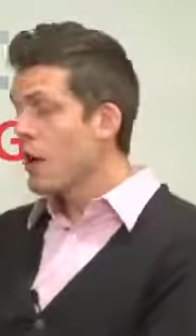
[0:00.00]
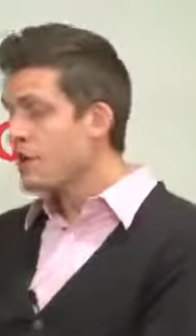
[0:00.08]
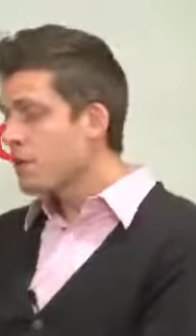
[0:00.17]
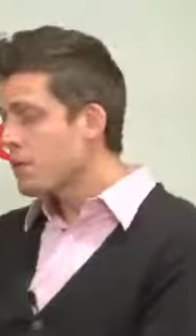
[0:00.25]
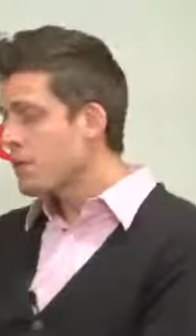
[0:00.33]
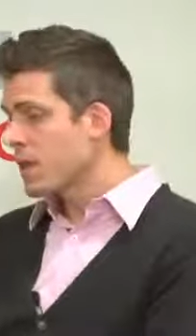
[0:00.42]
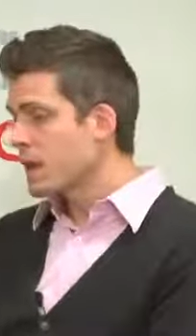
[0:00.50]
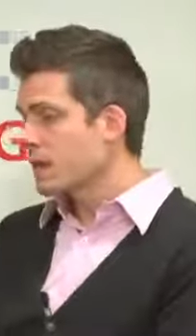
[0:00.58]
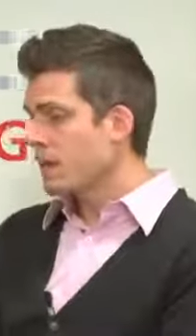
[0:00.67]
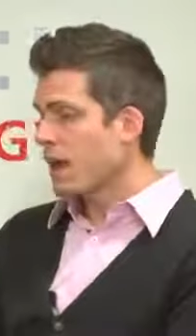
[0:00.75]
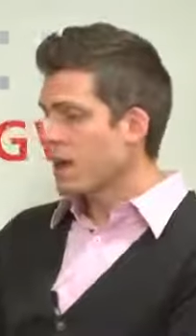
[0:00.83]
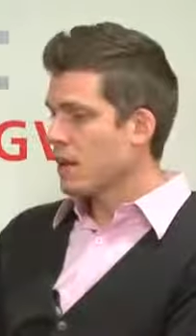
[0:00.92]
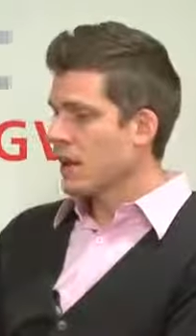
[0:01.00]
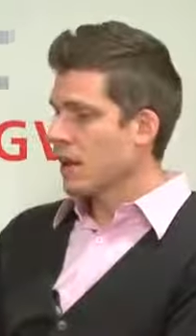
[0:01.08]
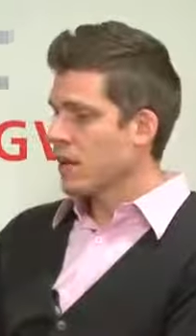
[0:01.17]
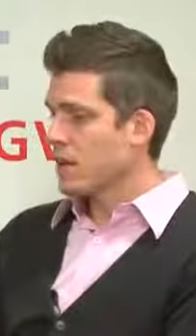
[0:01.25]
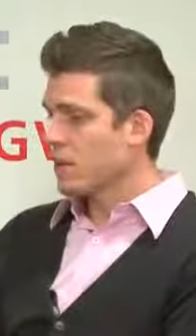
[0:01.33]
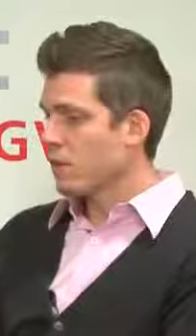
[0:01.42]
I don't think that
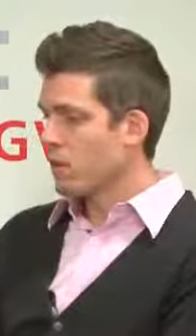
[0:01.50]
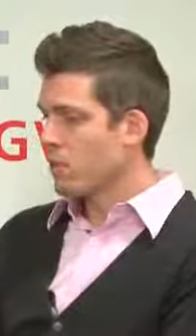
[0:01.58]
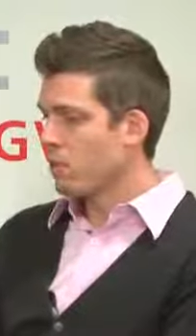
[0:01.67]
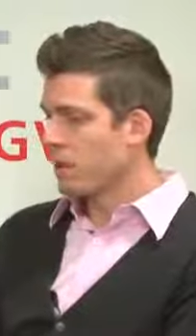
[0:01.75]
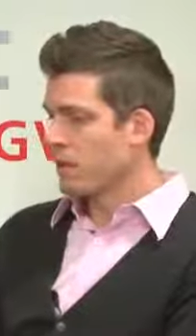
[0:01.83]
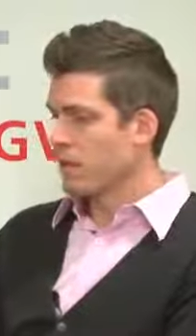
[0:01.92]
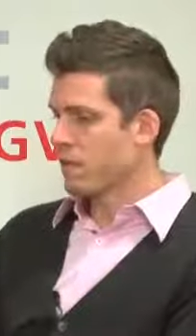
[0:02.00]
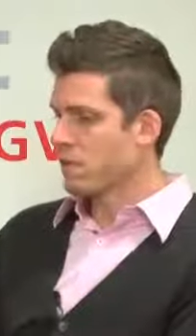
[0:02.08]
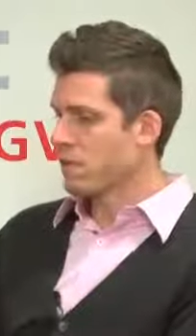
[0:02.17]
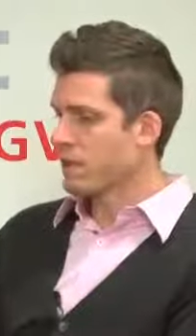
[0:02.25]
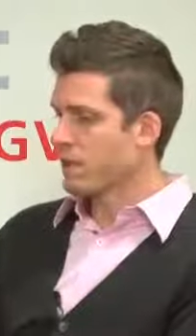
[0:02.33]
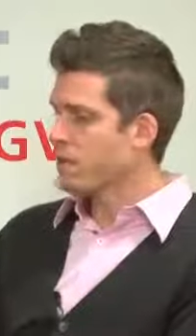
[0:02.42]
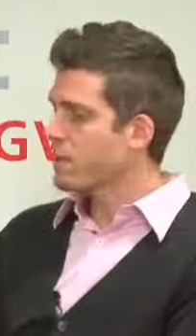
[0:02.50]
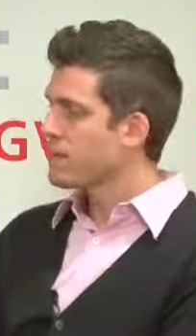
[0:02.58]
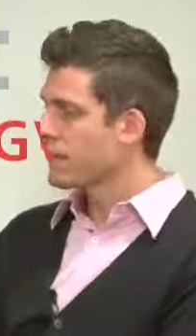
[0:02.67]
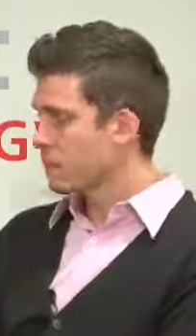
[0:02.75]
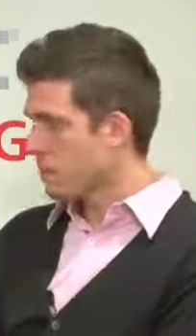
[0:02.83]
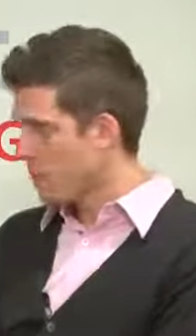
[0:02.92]
neoliberalism is a
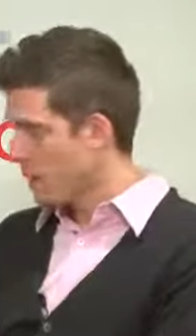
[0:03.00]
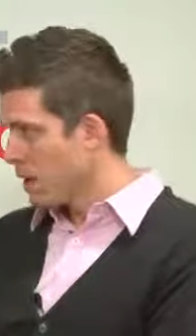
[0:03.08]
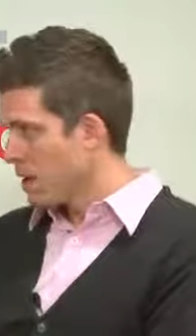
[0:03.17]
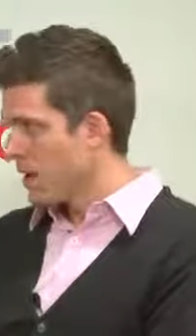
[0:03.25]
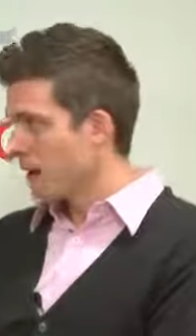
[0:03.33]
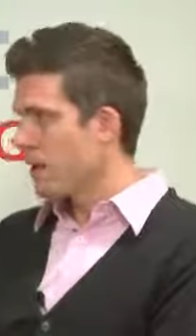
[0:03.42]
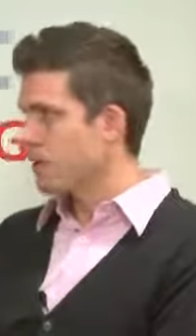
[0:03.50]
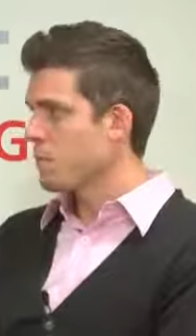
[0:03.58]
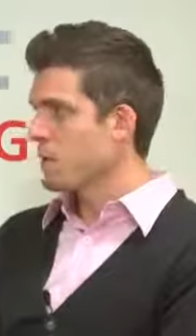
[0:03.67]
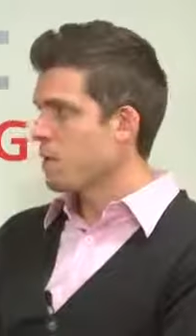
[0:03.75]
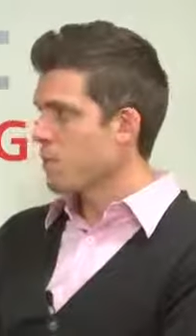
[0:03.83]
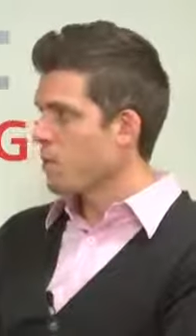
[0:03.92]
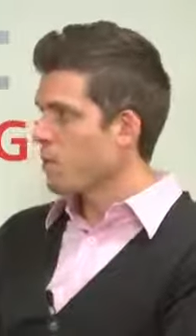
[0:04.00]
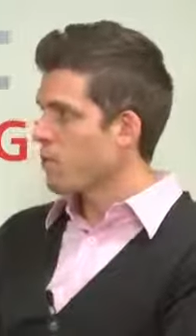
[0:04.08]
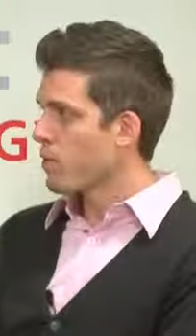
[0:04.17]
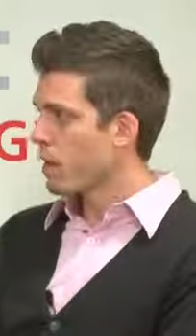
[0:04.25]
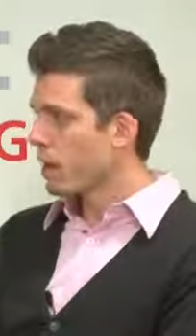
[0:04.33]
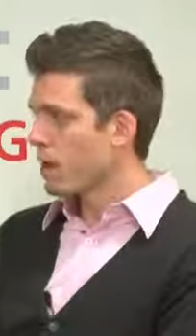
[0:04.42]
system that has been
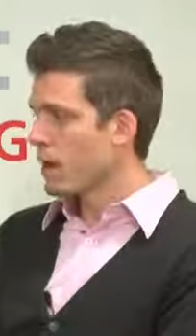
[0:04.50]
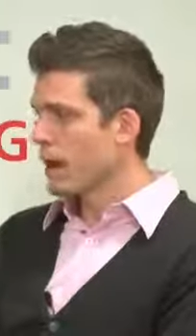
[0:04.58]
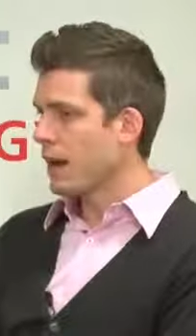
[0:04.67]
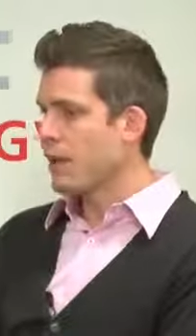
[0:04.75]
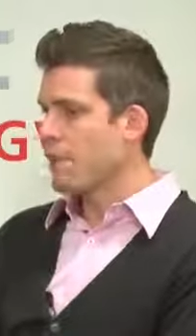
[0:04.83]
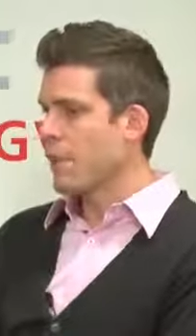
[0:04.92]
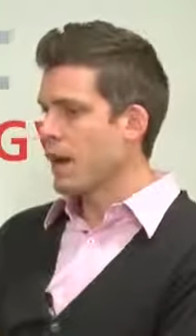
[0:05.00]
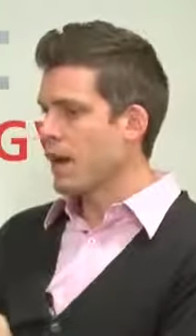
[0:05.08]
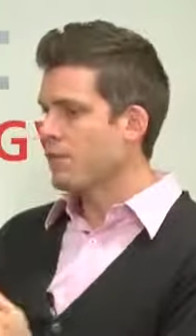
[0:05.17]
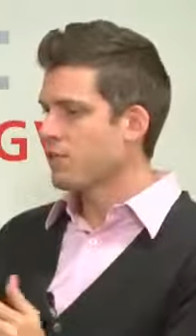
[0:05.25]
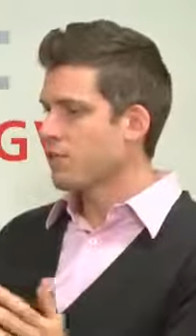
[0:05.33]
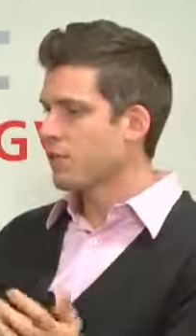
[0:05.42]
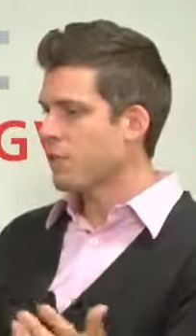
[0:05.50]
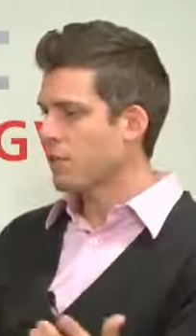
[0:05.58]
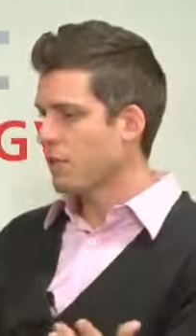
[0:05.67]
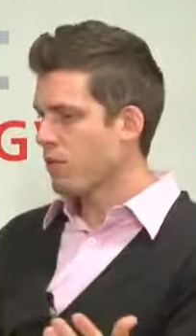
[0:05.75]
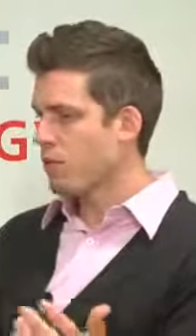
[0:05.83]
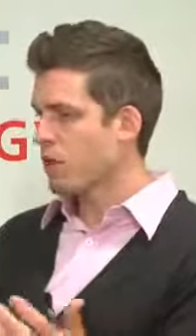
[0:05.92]
appropriated by each of
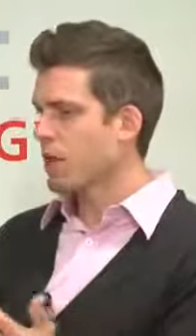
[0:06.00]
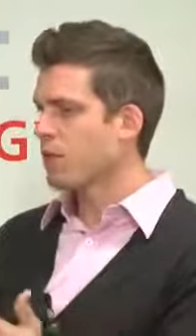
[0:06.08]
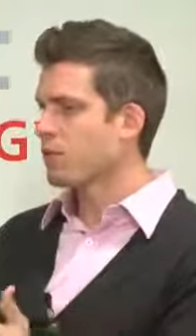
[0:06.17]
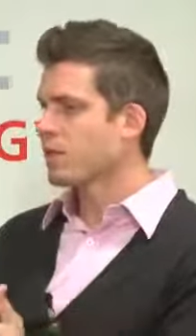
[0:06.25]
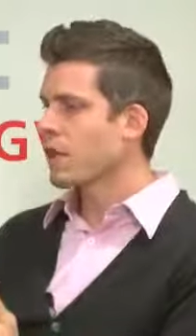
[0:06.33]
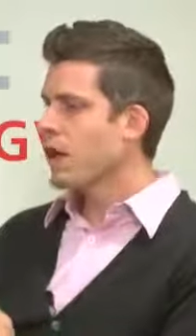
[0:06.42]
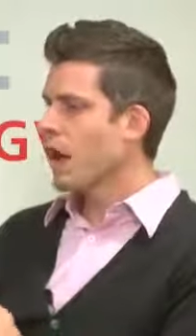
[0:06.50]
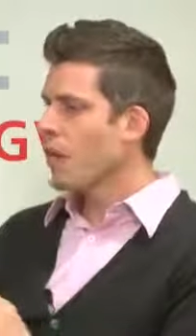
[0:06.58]
the three countries.